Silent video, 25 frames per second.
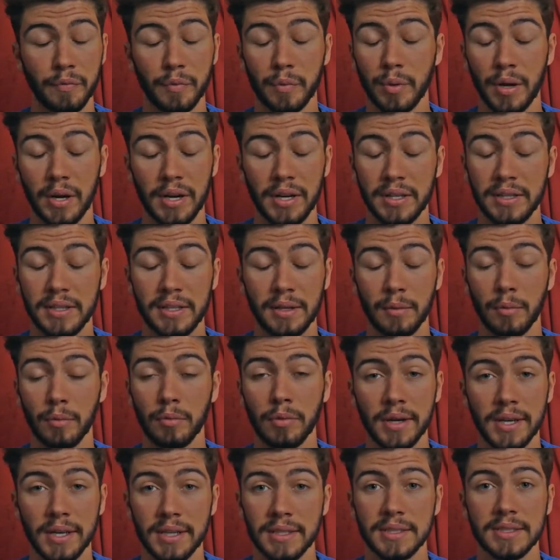quality
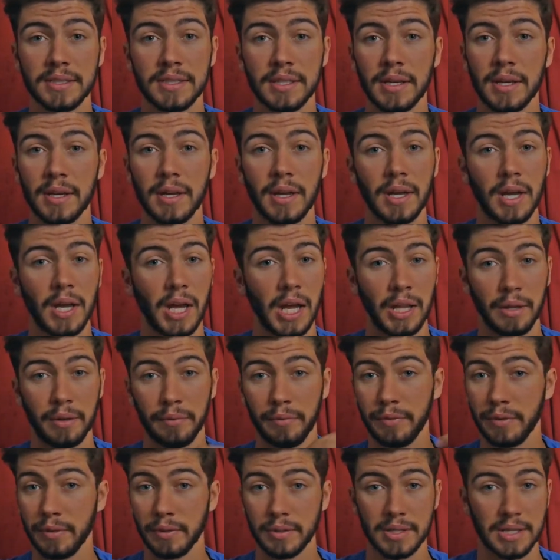wings
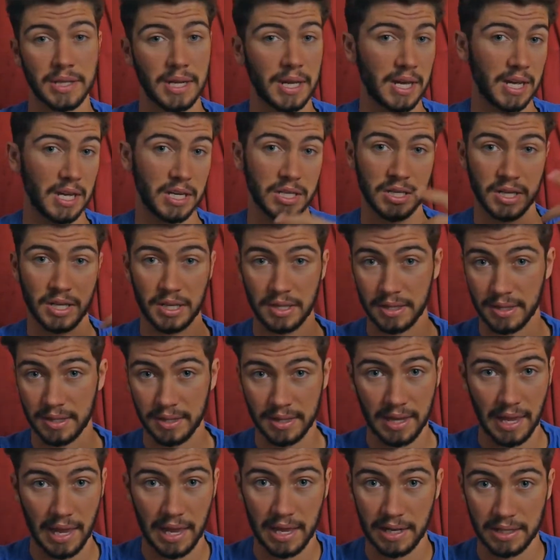and fuselage
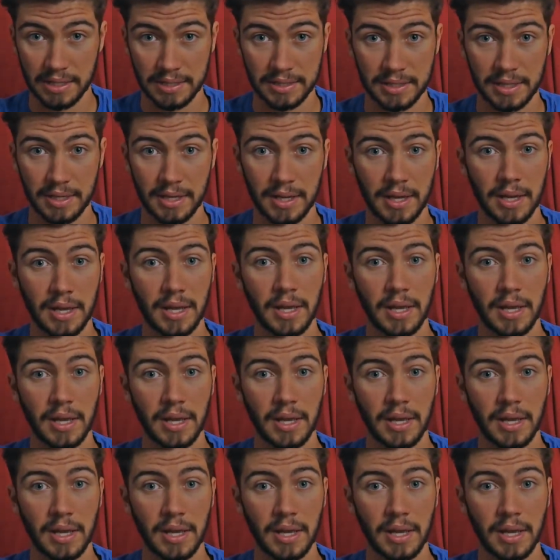and tails.